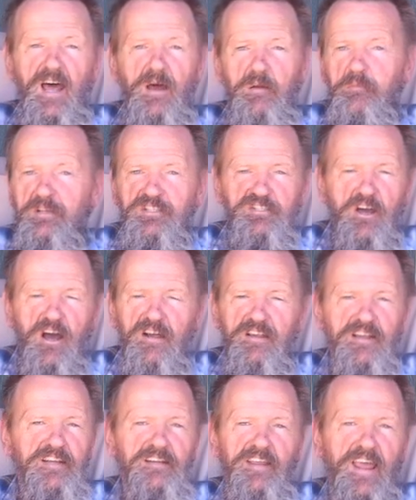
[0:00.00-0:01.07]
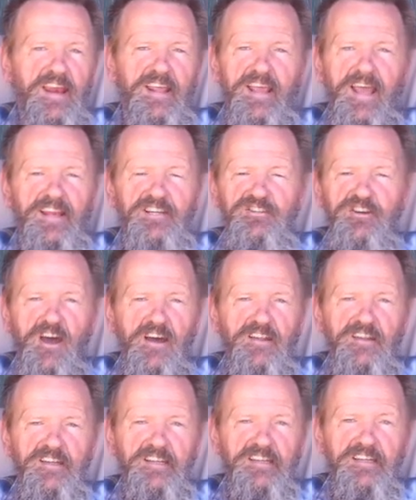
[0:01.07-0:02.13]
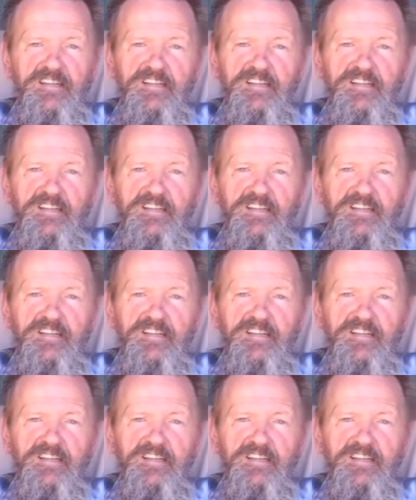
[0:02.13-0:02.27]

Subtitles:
It'd be chocolate, any kind of chocolate.